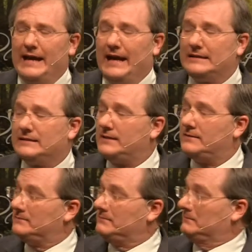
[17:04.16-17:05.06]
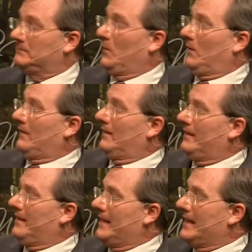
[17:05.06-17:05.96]
And I said,
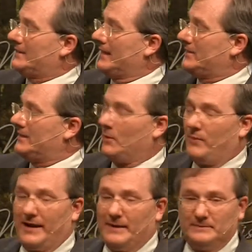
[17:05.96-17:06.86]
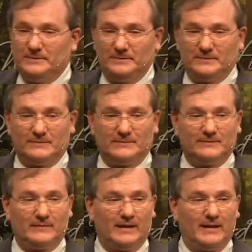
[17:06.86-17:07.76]
"It's a steel pipe."
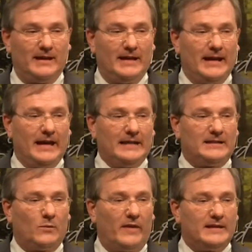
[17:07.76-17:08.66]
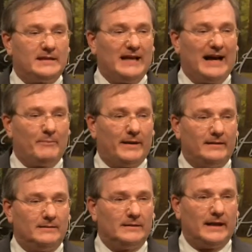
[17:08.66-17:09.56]
And he said, "Well, then stop it."
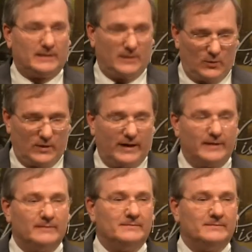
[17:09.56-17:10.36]
I said, "Okay."